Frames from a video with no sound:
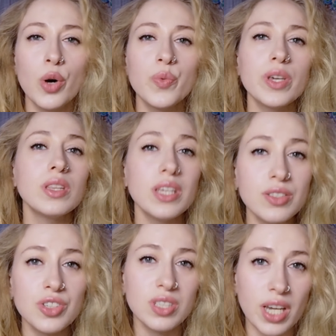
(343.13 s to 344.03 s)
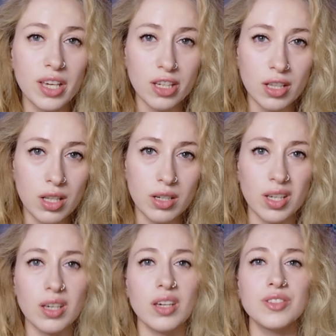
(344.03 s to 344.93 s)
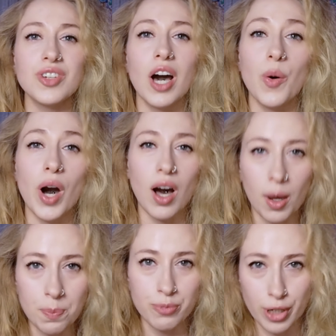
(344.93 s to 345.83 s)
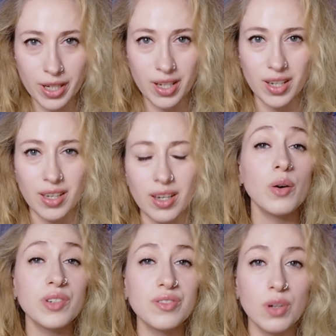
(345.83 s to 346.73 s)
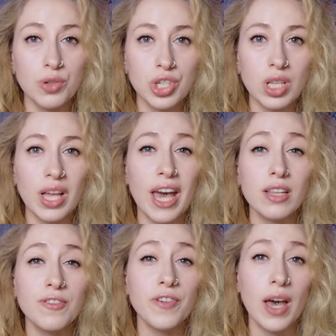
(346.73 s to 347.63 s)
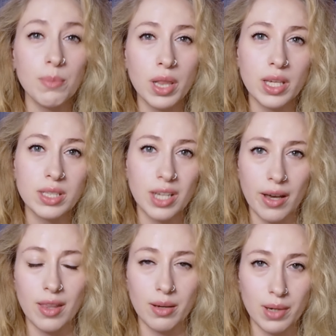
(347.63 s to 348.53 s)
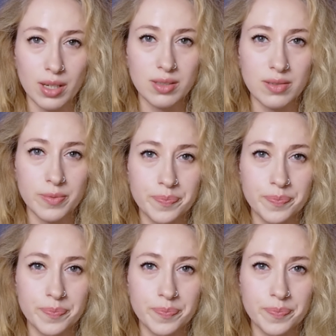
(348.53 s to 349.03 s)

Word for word: we need to take a look into our upbringing, our social and family dynamics.